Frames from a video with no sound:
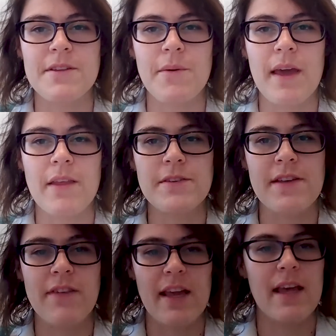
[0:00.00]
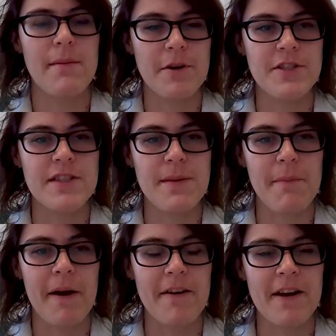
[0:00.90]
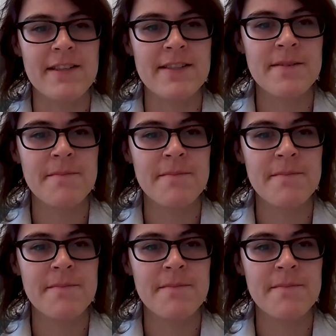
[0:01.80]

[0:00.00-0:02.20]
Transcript: to inclusivity and emergency preparedness?